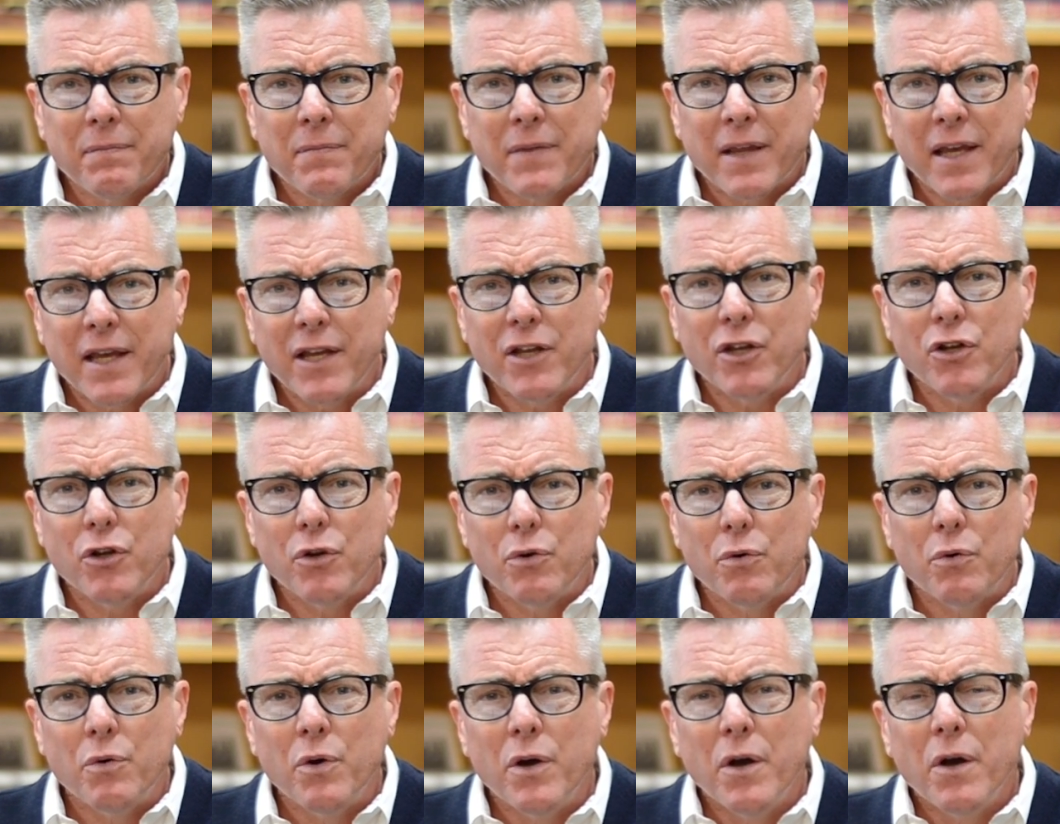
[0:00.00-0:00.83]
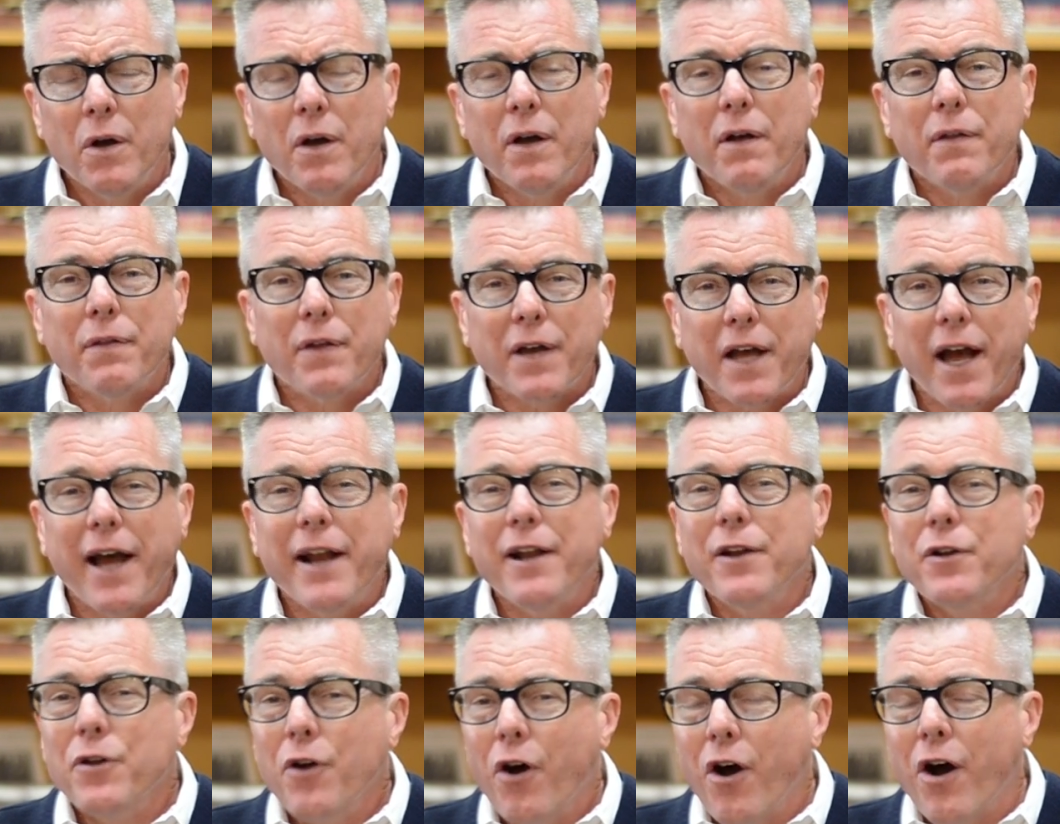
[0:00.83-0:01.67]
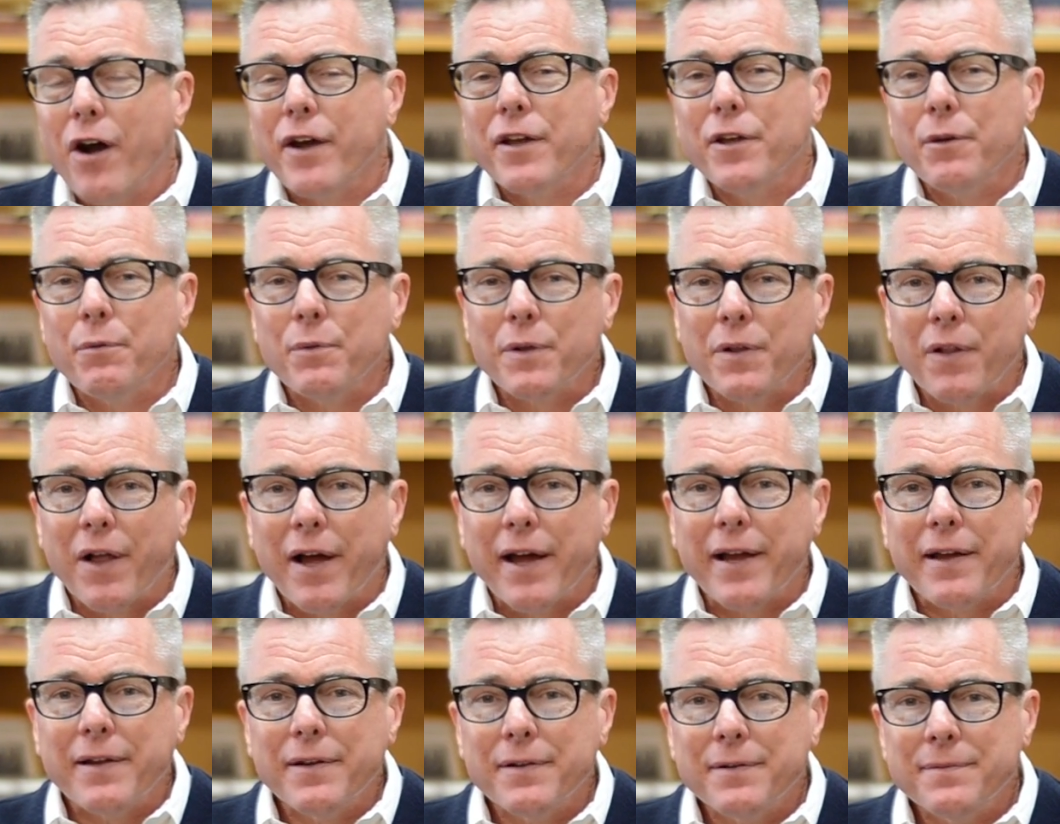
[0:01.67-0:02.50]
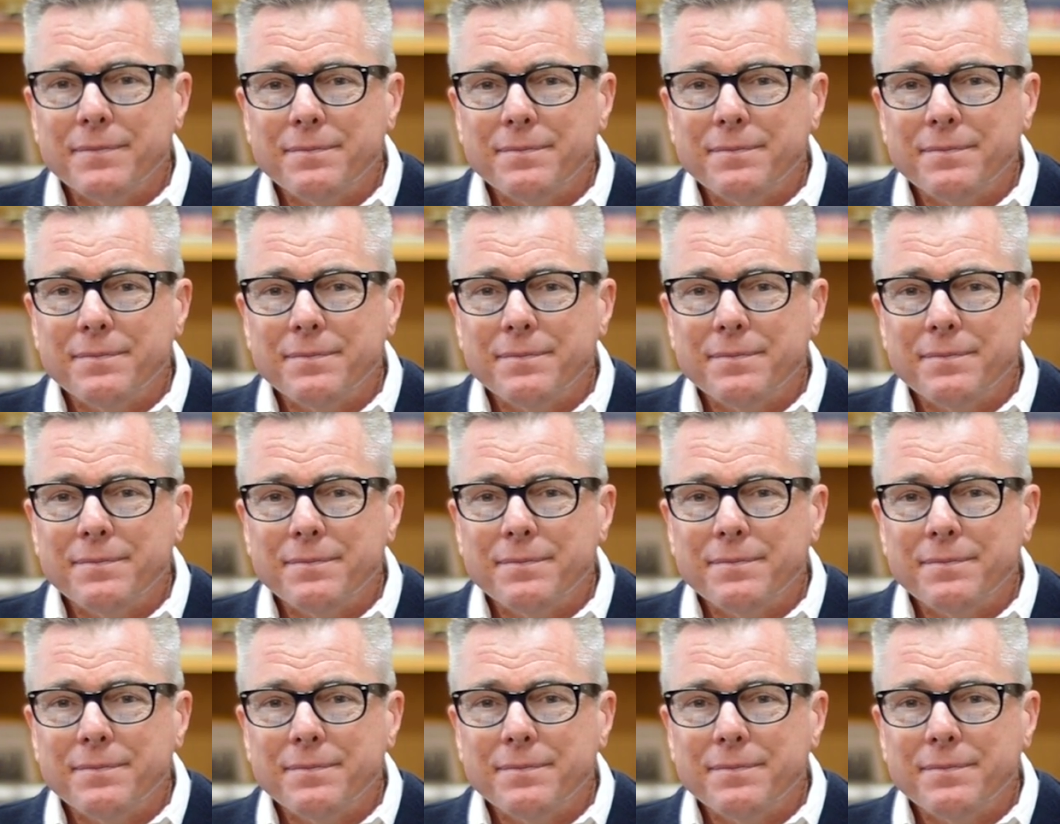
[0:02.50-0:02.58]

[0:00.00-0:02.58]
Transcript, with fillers: He knew the kind of dog you would like.